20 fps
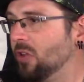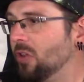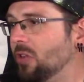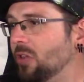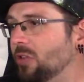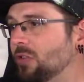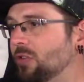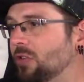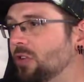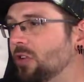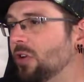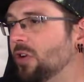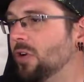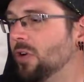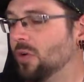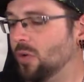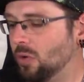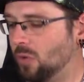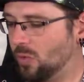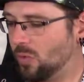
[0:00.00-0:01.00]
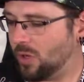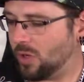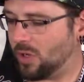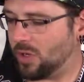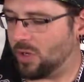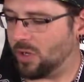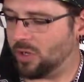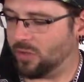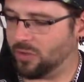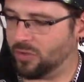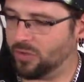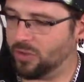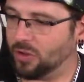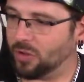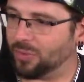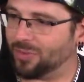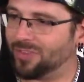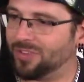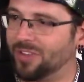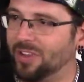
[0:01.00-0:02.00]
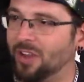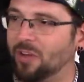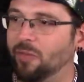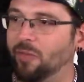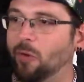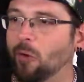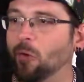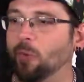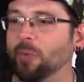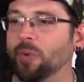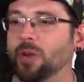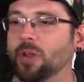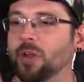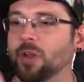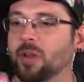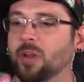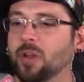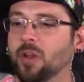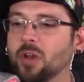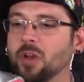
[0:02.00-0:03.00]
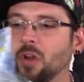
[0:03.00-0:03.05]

There's no self-opening,